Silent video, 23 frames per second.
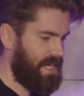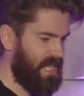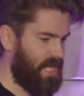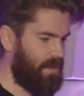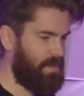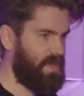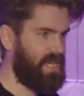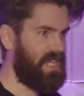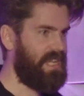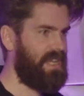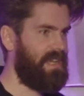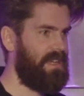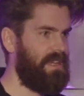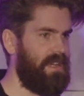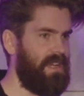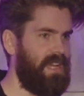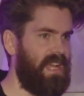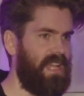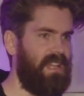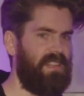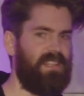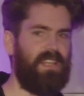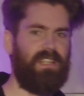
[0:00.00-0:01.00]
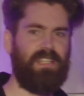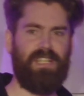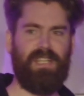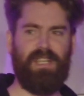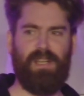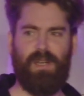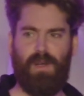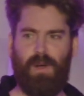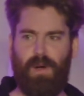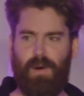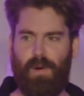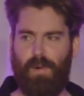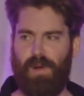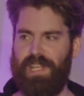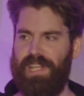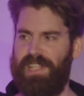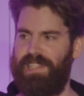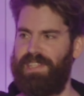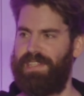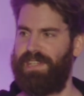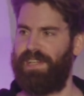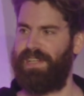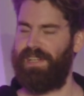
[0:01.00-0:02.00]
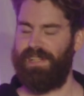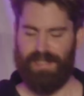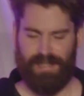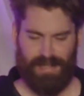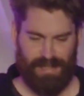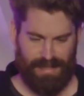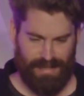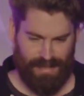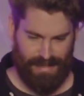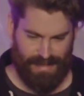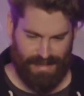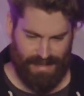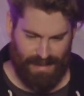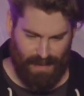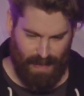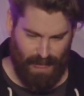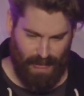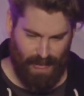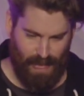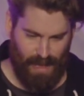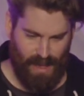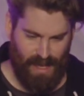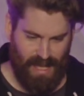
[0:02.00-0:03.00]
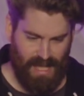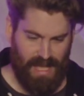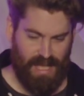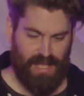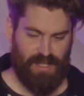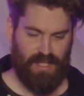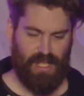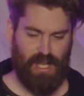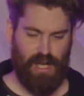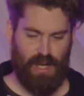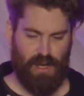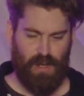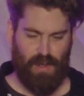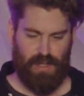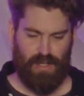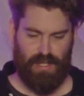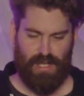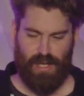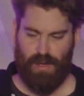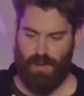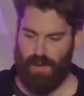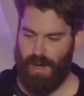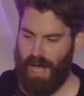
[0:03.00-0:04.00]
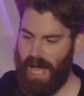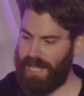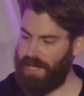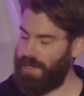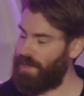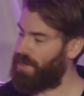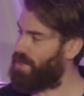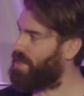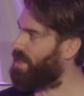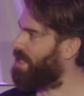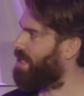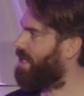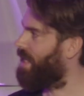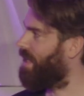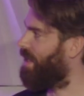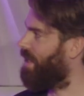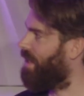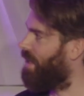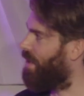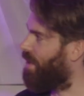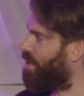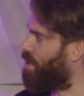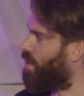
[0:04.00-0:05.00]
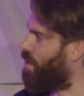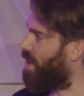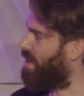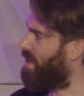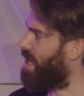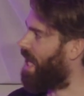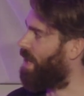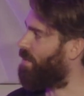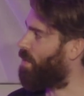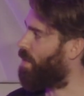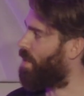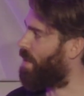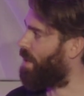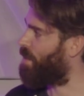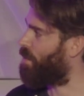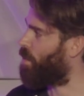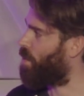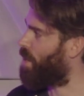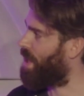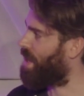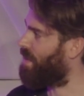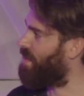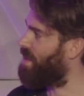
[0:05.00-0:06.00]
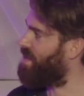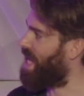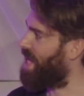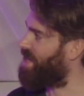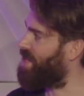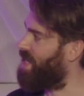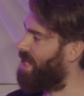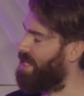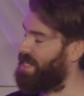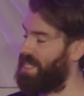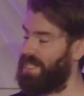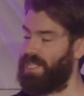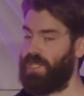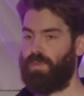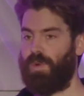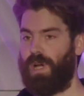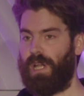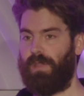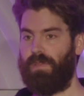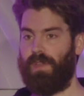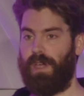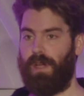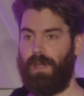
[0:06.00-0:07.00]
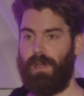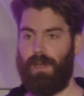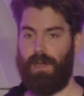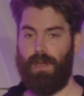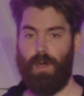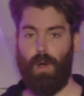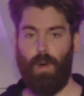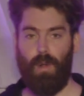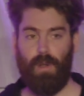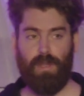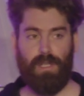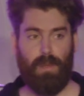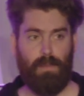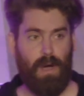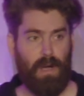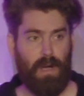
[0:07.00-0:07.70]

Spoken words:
a little bit elderly audience here. So I used to go online with one of these. Actually, this is one of the older